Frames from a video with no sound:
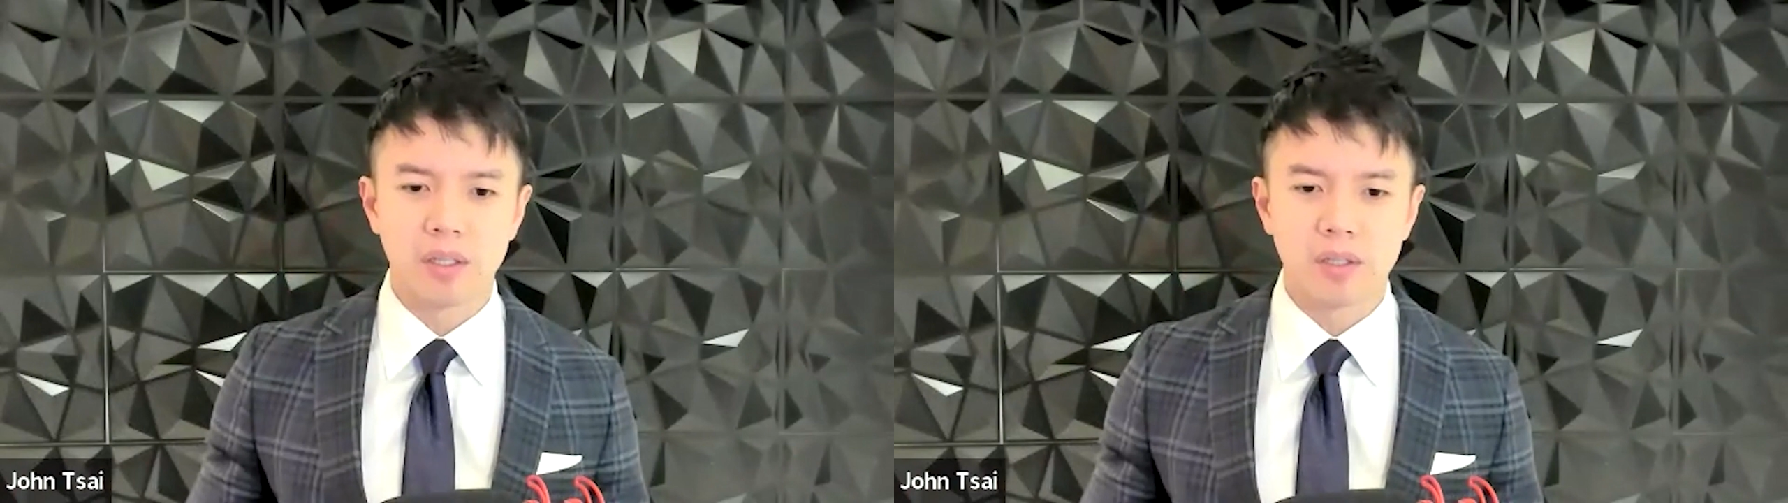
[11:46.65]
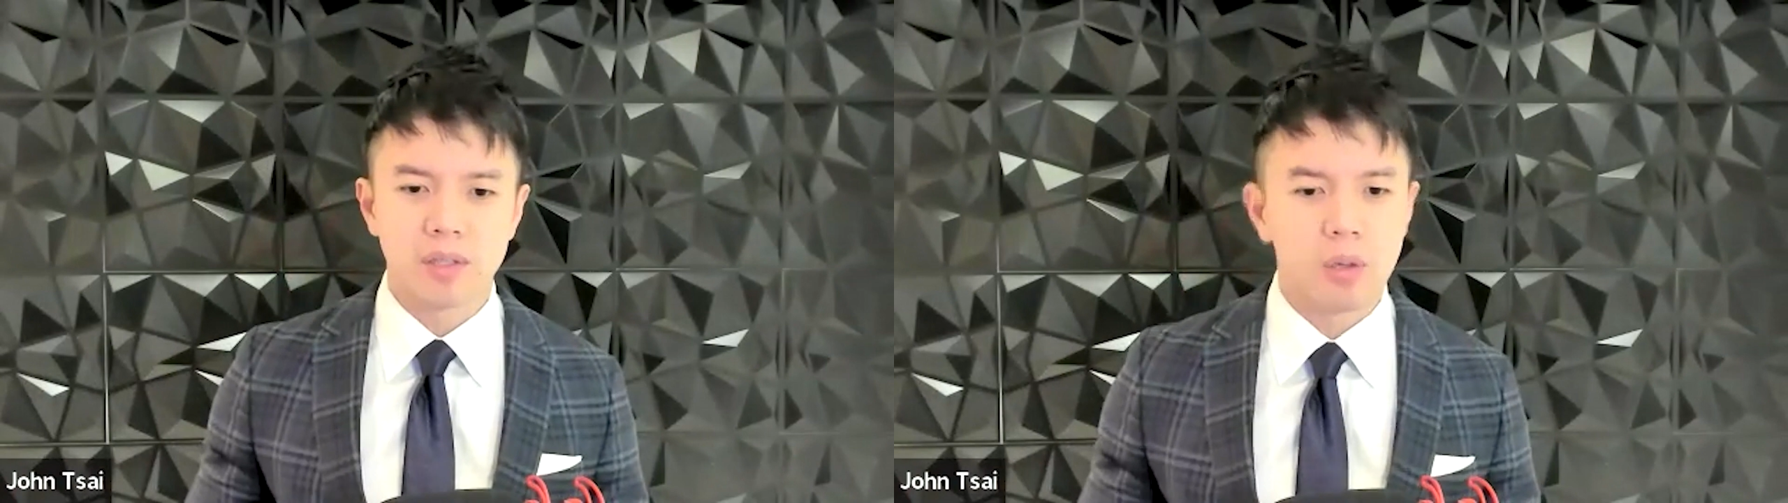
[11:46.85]

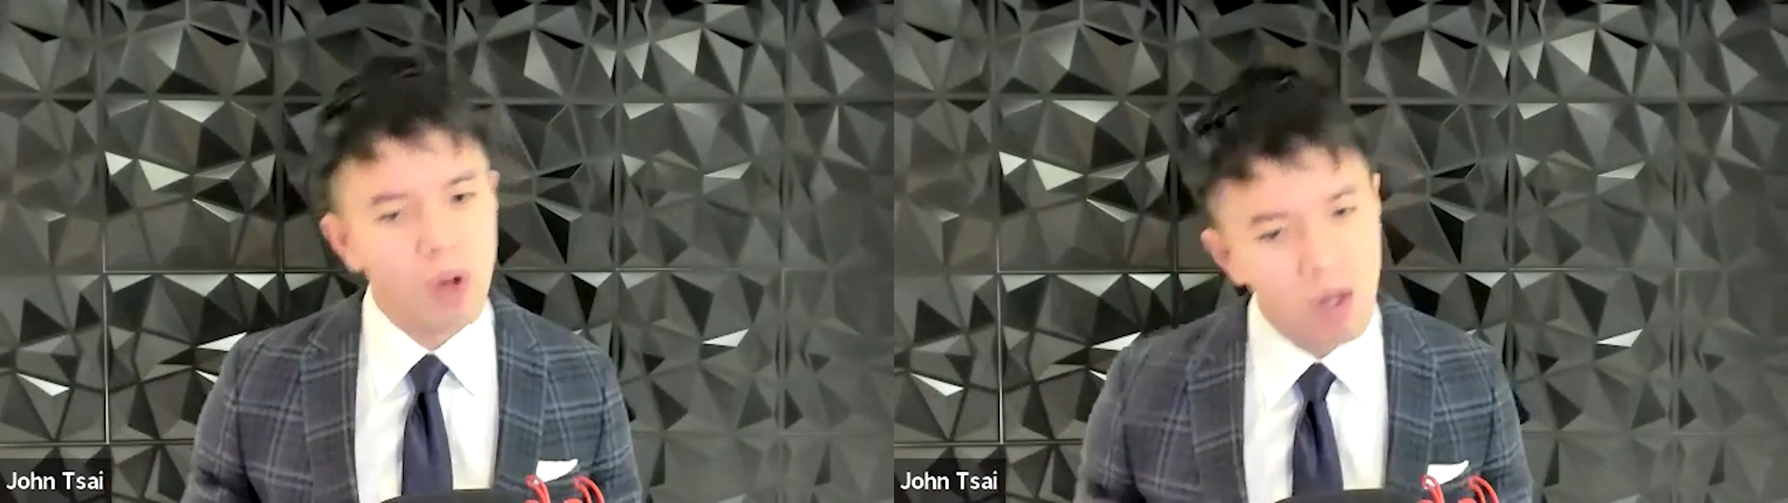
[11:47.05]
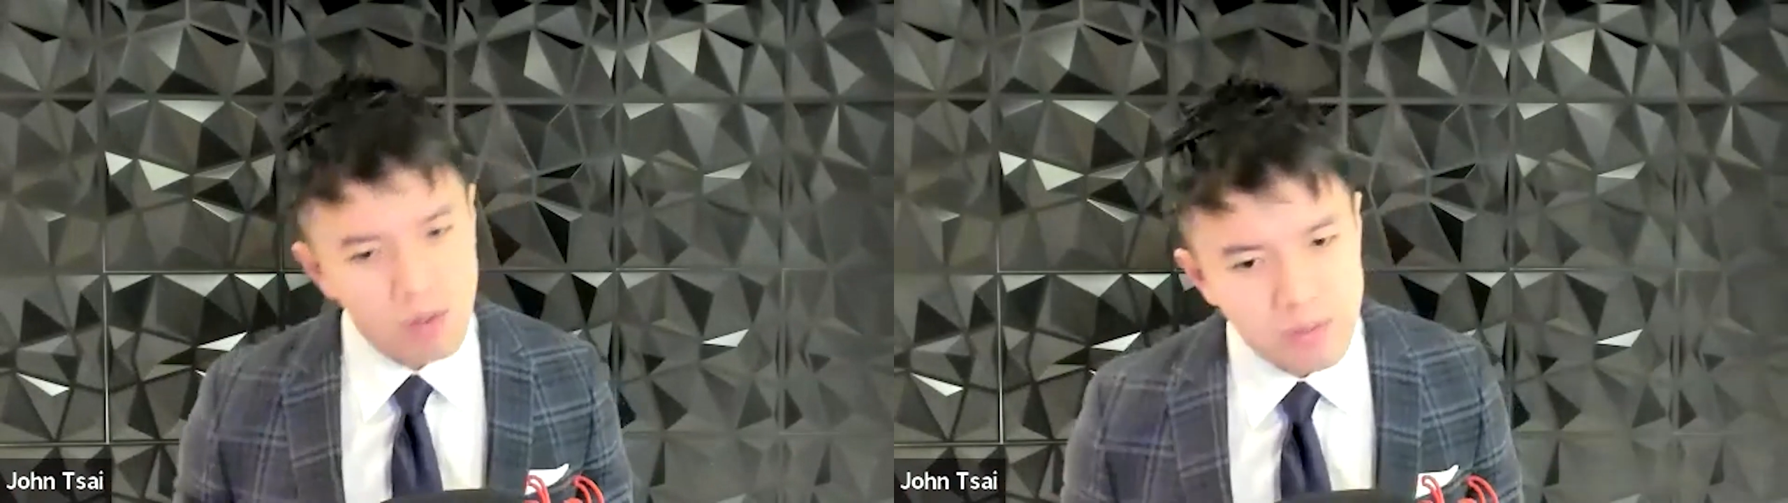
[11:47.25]
I said,
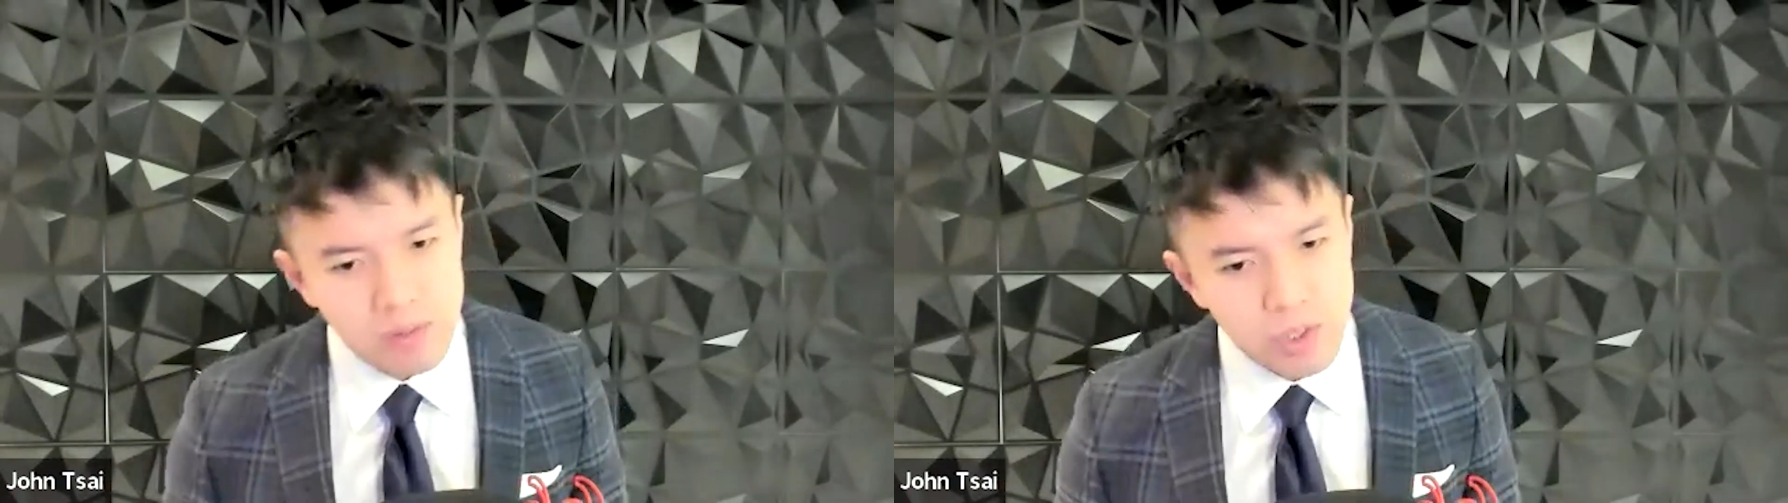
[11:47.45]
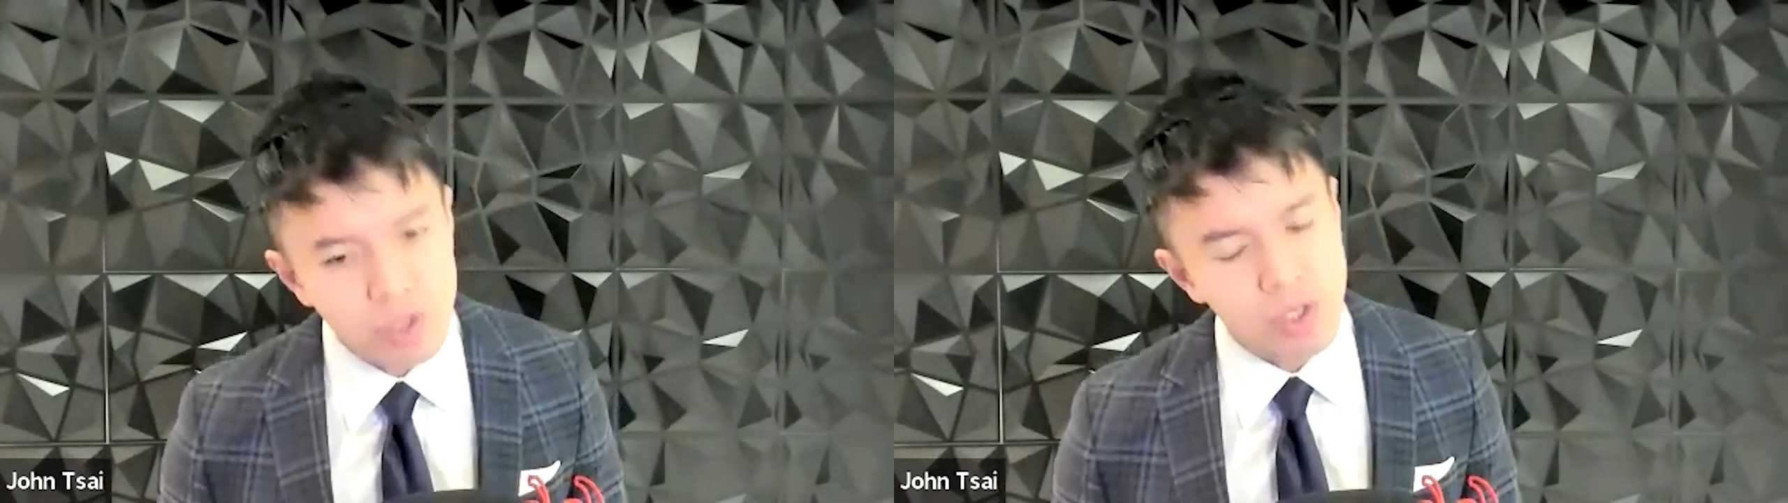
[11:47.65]
"Well,
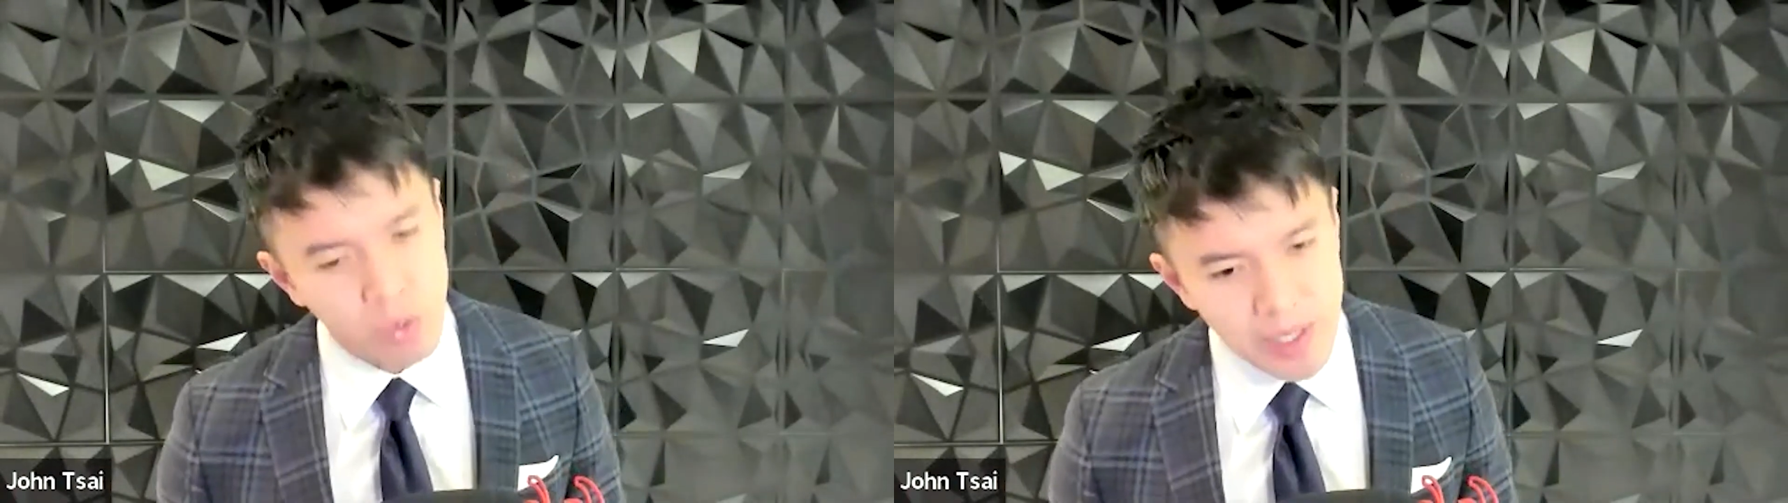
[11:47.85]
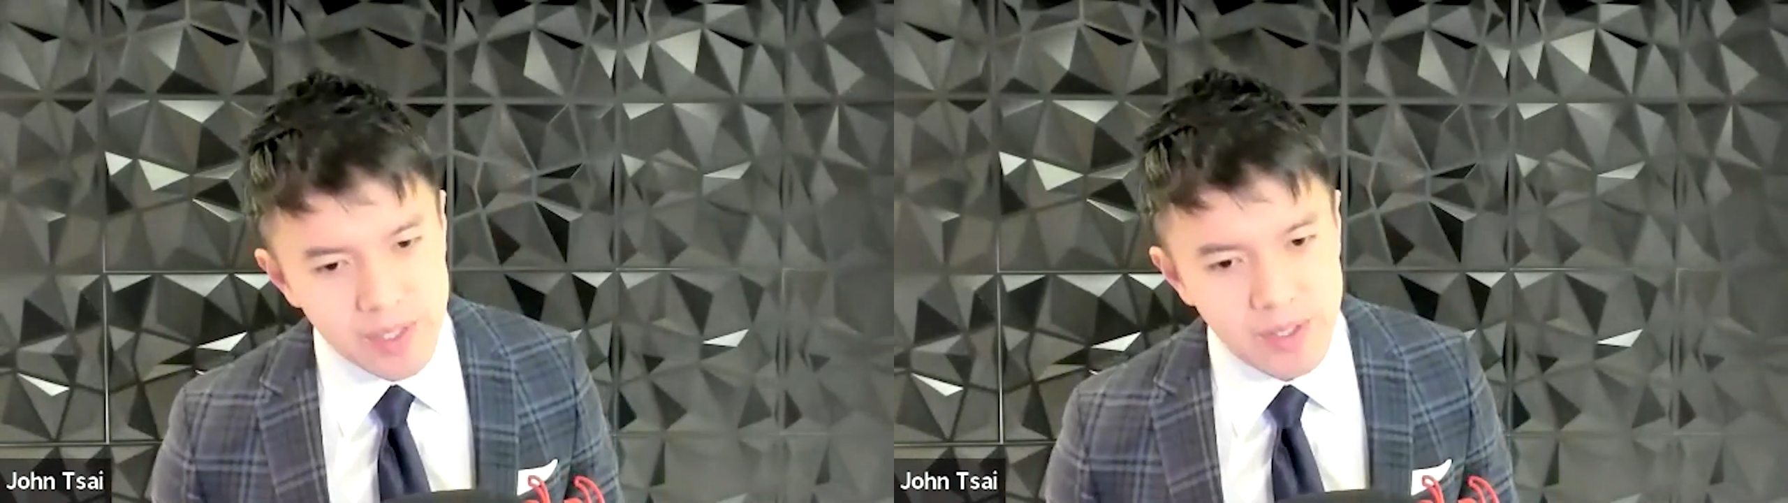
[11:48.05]
you should
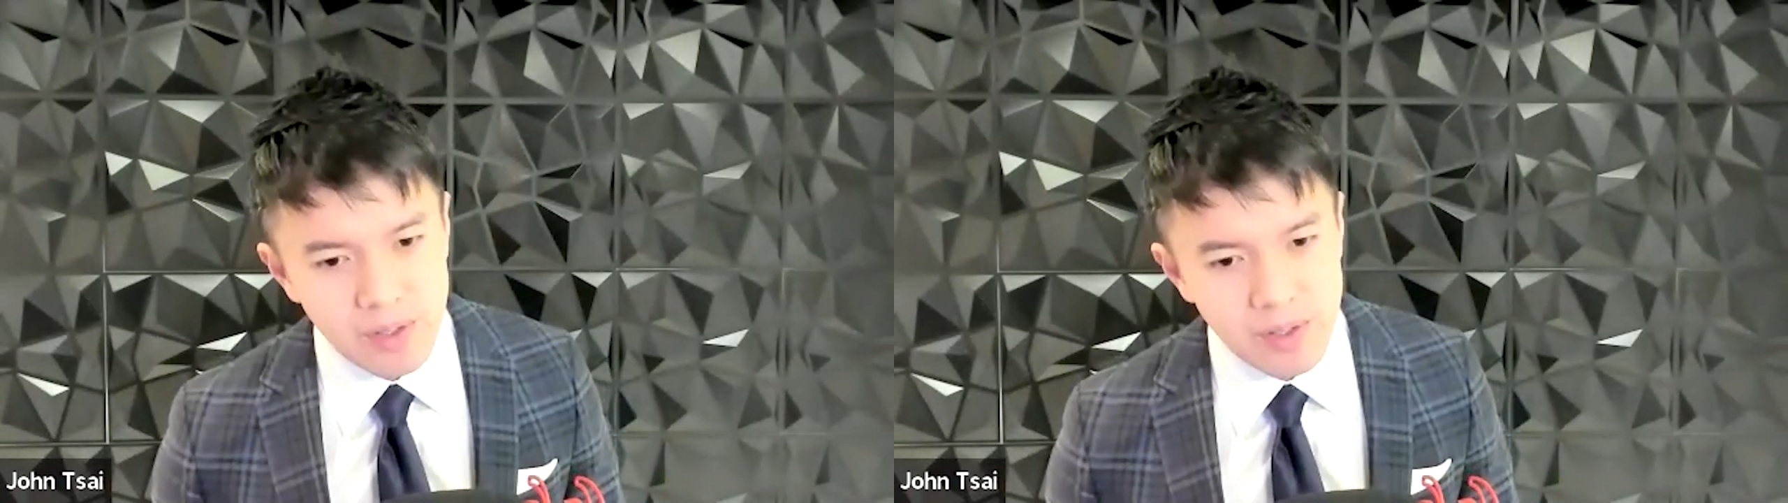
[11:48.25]
quit."